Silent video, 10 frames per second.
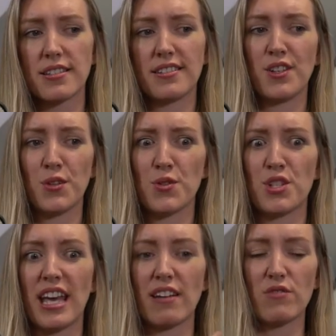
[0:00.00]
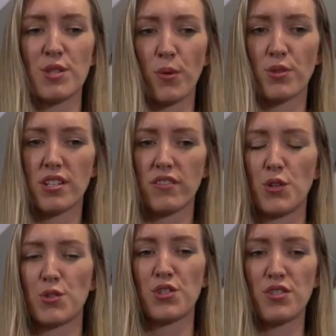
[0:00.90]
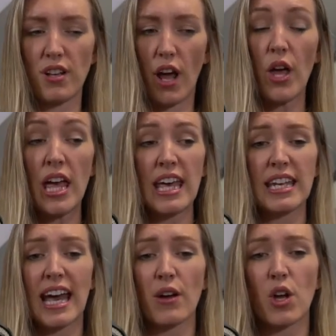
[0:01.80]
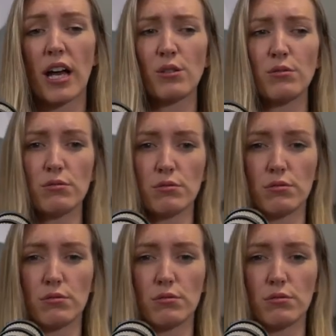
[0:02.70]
you used to get responsive, and you used mm. to, you know, now you're like, oh,